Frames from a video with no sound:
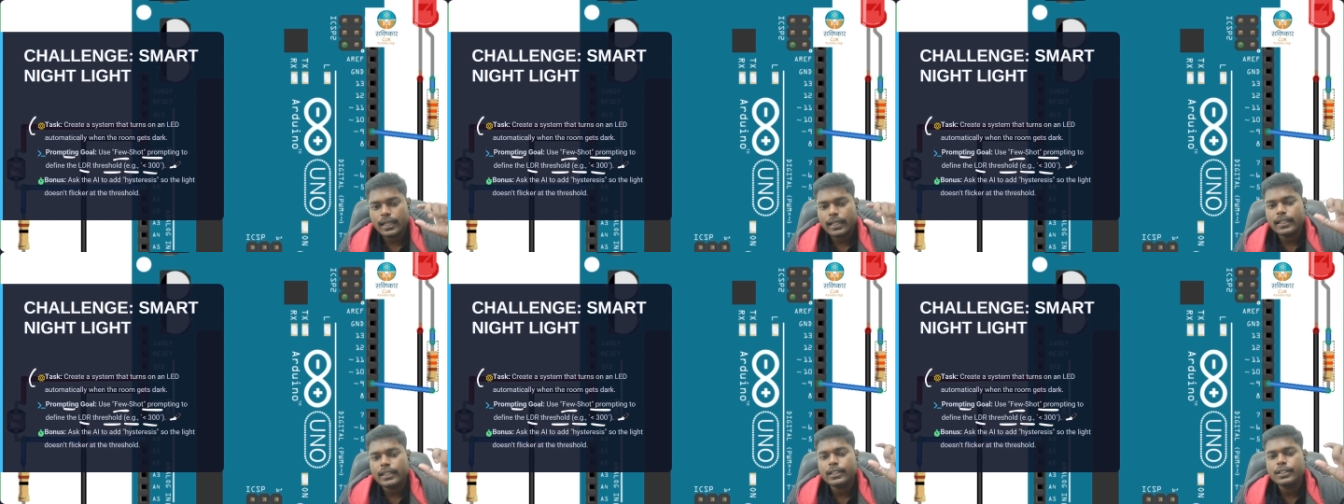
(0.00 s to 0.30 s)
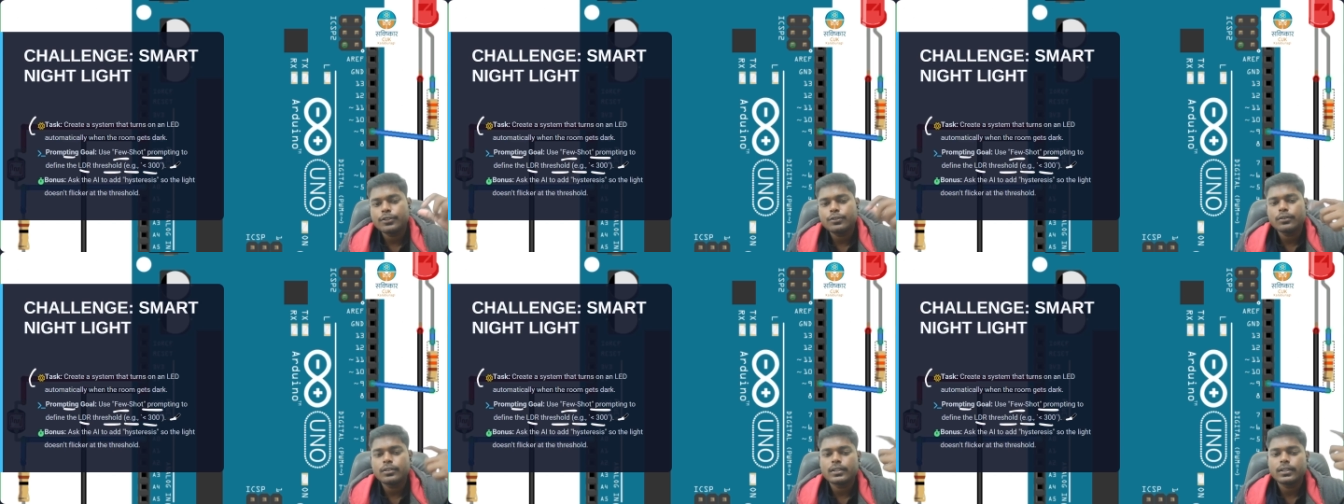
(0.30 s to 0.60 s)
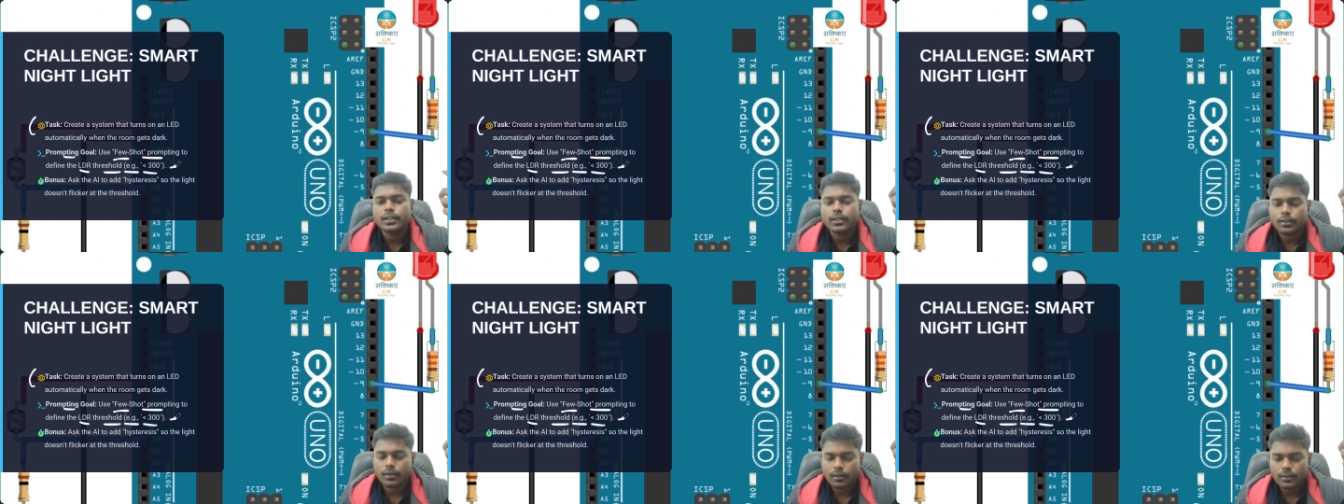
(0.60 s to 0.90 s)
the LED
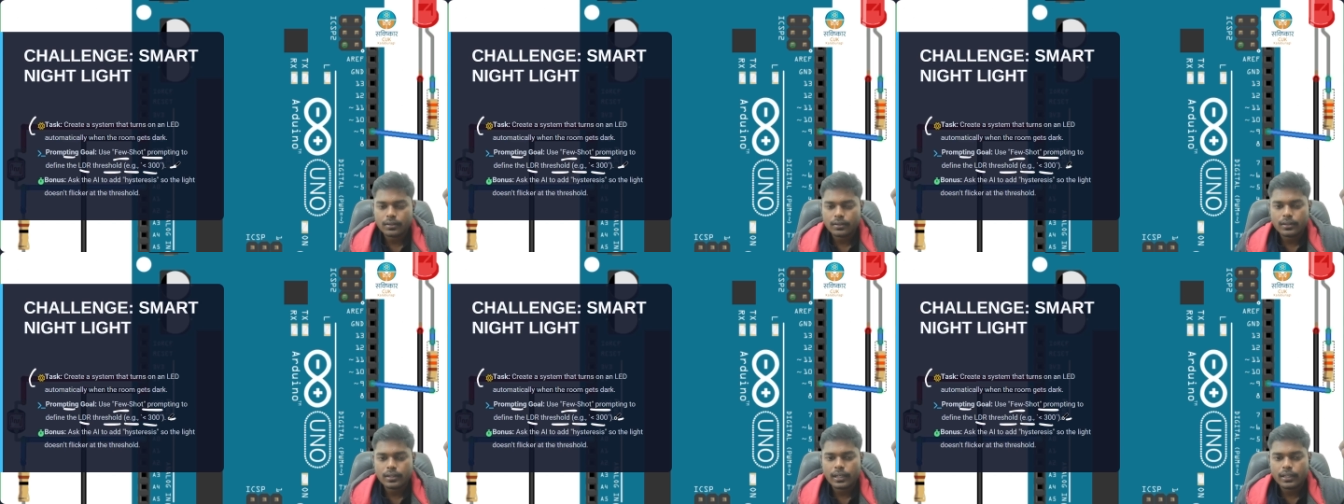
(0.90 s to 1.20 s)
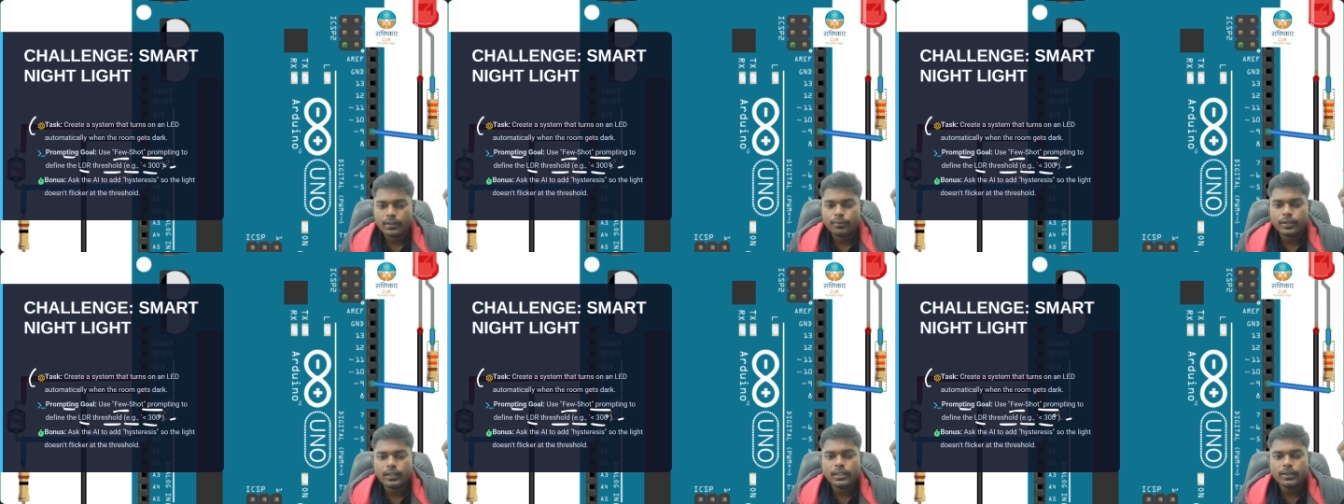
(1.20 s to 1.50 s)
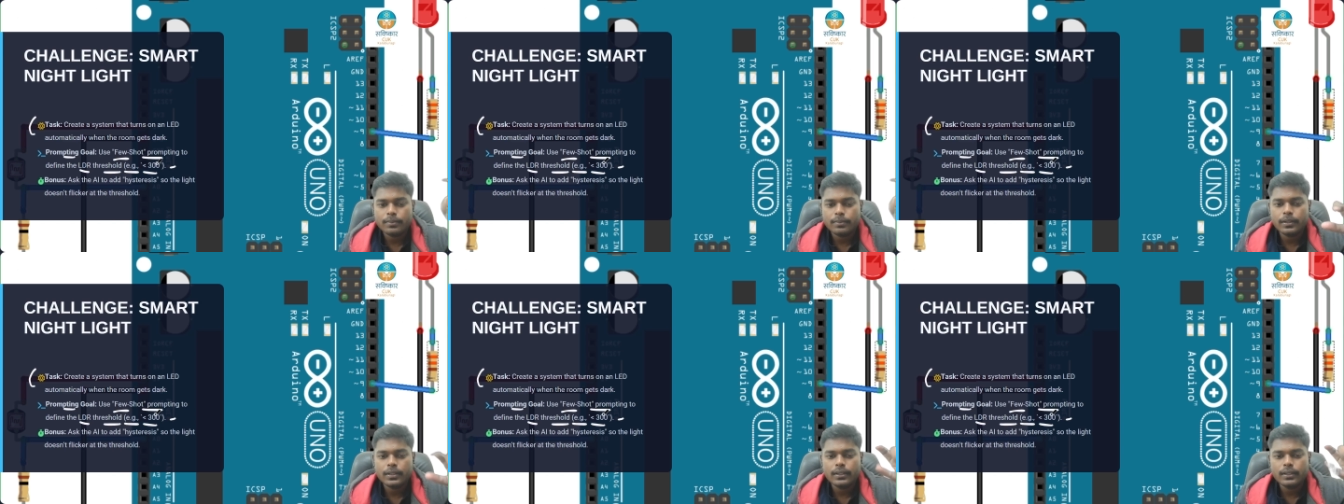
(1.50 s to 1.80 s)
should turn off. And
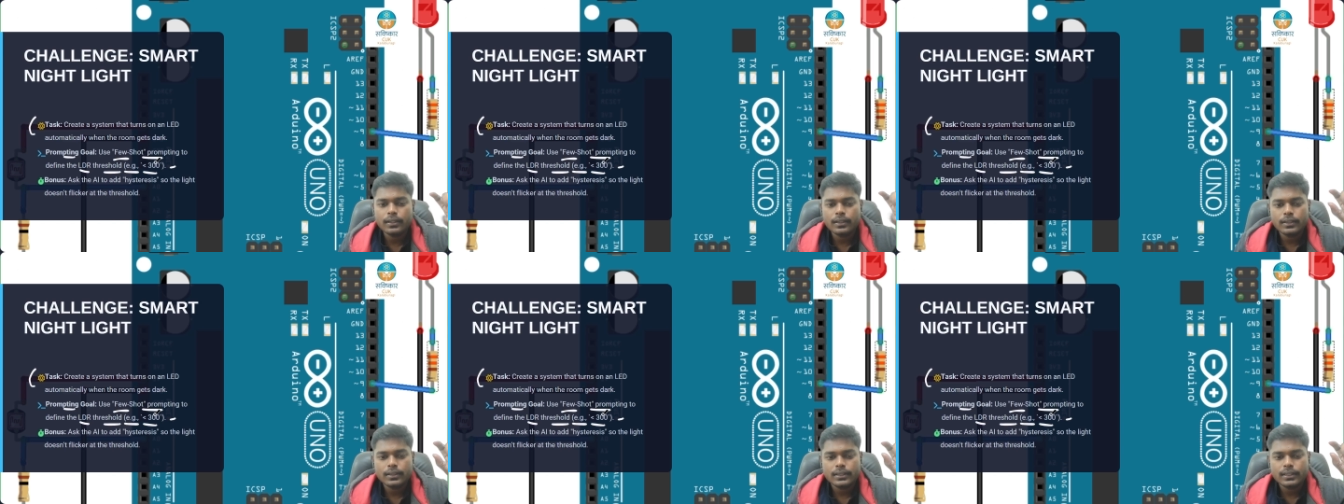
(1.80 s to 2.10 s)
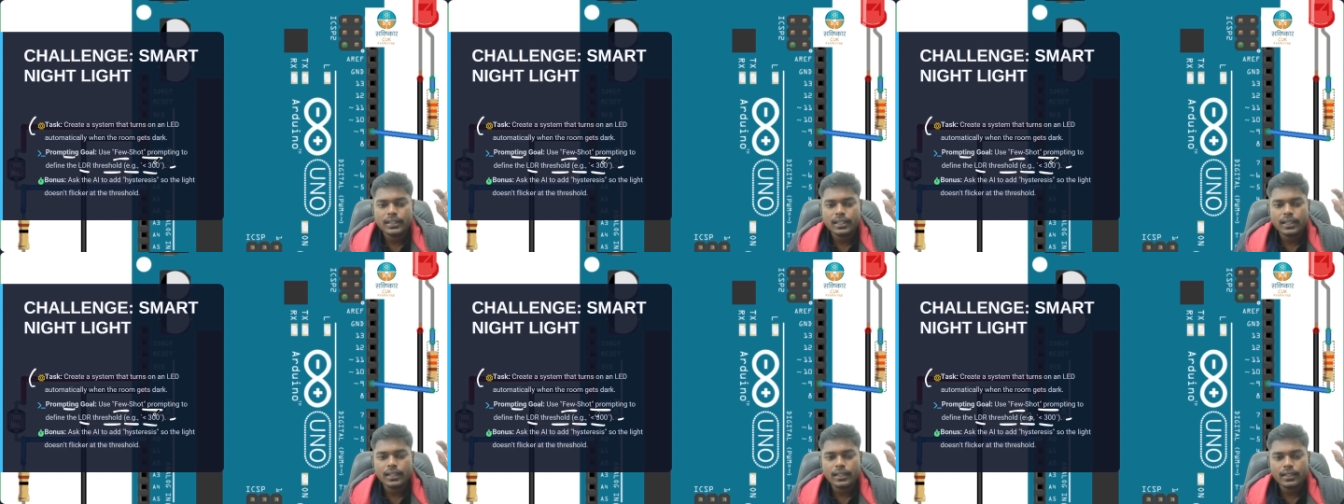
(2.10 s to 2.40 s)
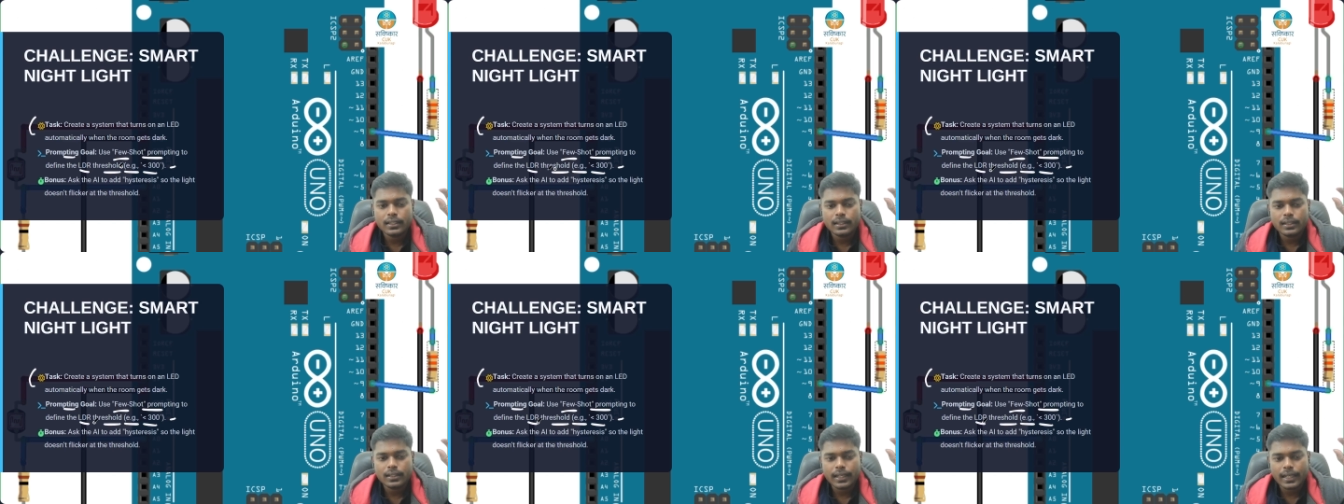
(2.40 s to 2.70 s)
whenever
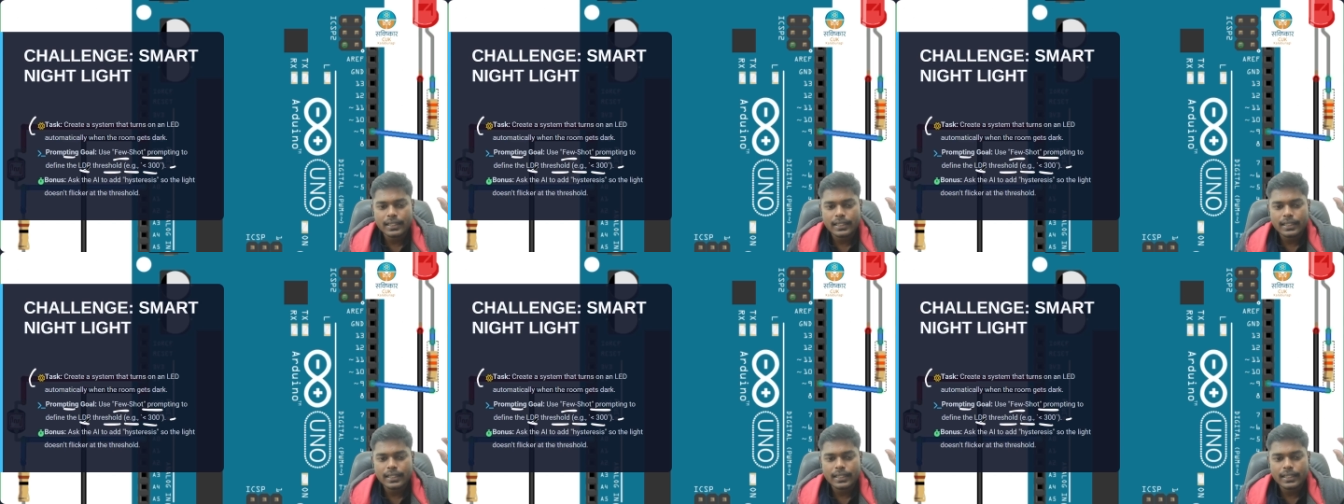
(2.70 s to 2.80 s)
the